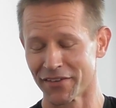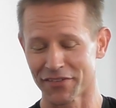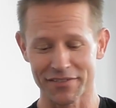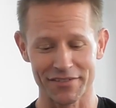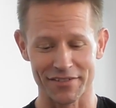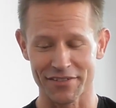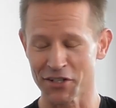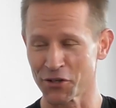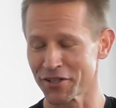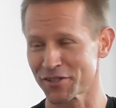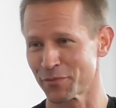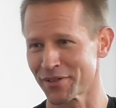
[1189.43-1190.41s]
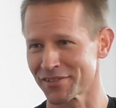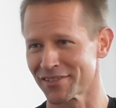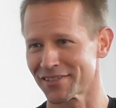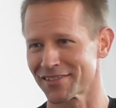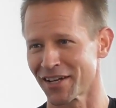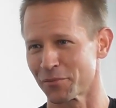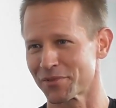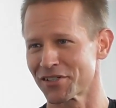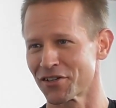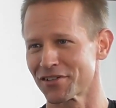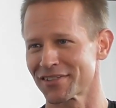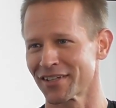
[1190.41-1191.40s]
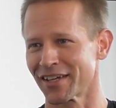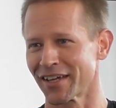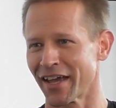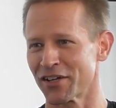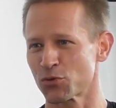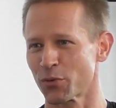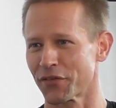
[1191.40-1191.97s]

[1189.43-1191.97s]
This is serious business and I'm seriously engaged